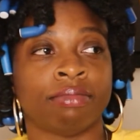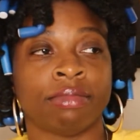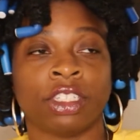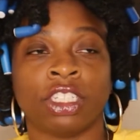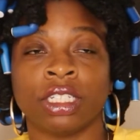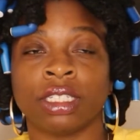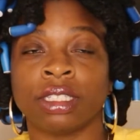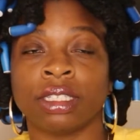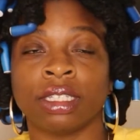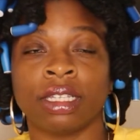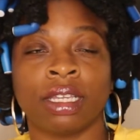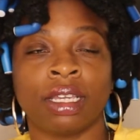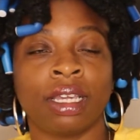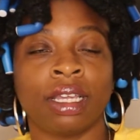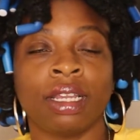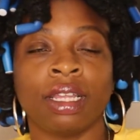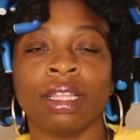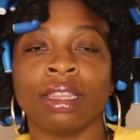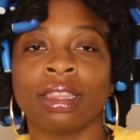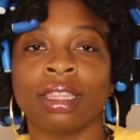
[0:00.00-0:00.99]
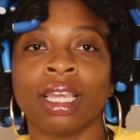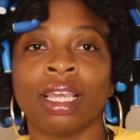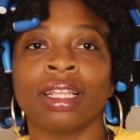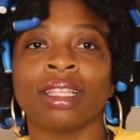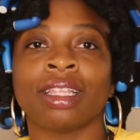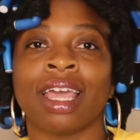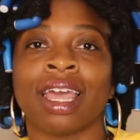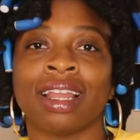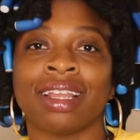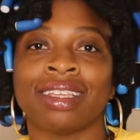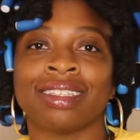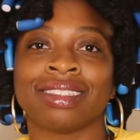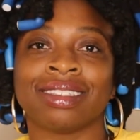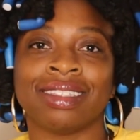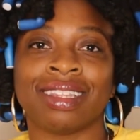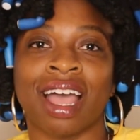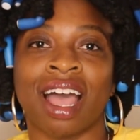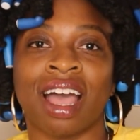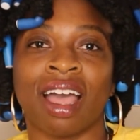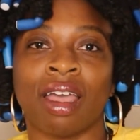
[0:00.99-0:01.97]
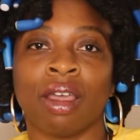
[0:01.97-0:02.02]
just anything that is
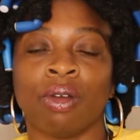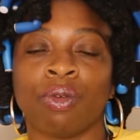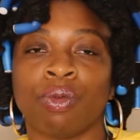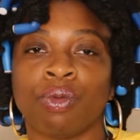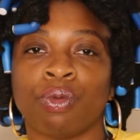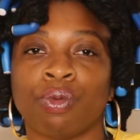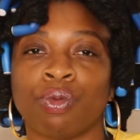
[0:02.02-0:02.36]
not